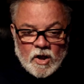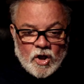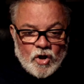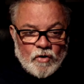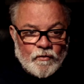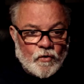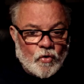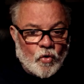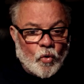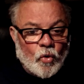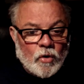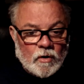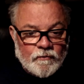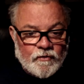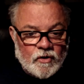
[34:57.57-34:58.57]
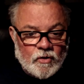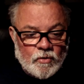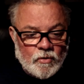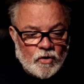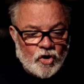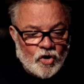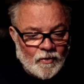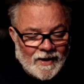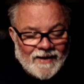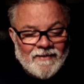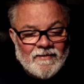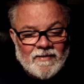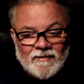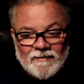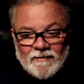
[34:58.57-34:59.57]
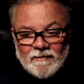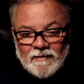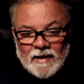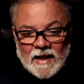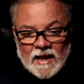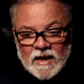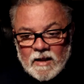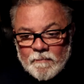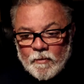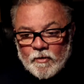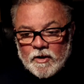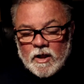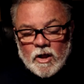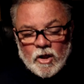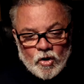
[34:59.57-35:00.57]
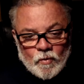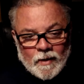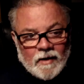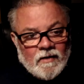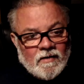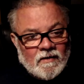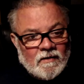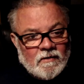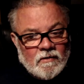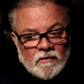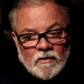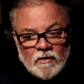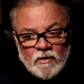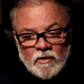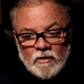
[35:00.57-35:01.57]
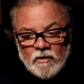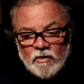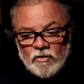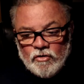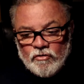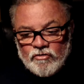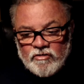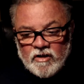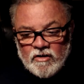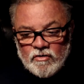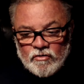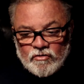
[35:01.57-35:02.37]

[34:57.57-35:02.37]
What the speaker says: for all of you who entered. Anybody who entered, you've seen your